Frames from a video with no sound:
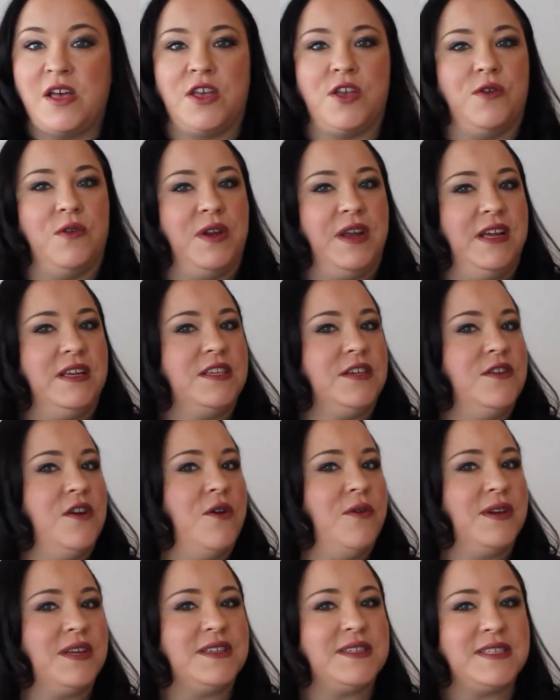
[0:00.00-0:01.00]
You need to
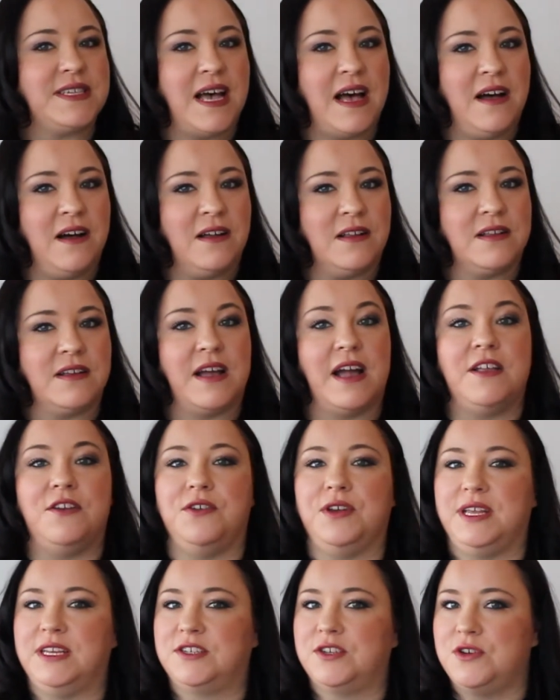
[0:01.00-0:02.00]
know when to sell, and you
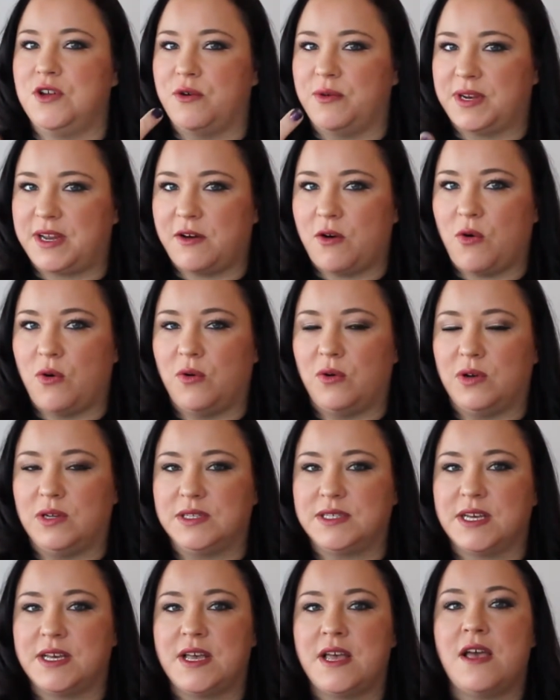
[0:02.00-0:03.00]
need to know when to
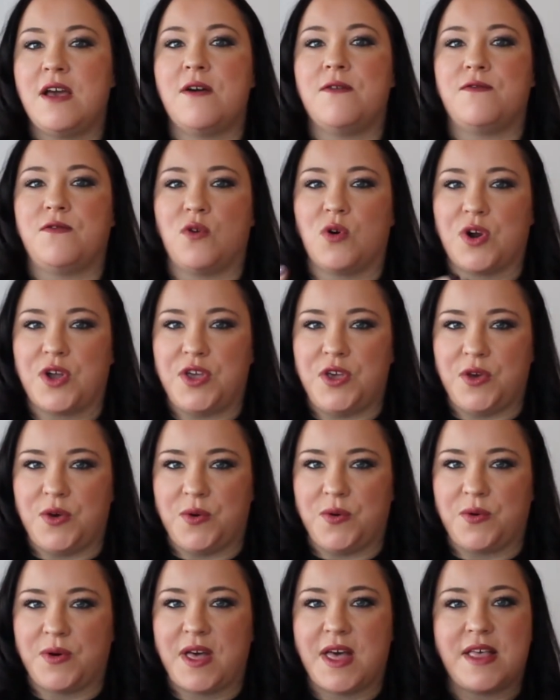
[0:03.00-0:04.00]
hold for
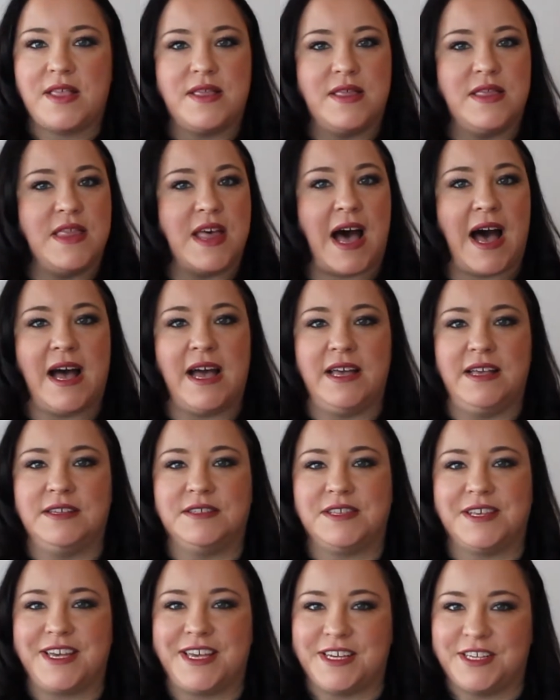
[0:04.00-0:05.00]
you. That
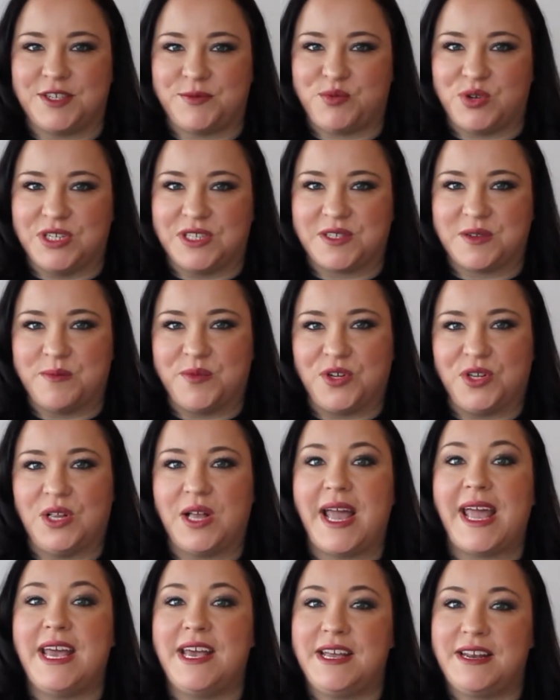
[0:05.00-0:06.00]
is the KISS principle
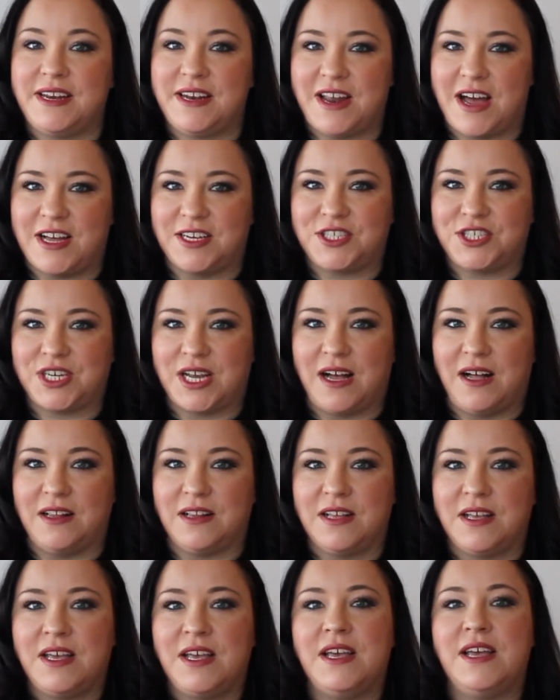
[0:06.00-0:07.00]
in a nutshell.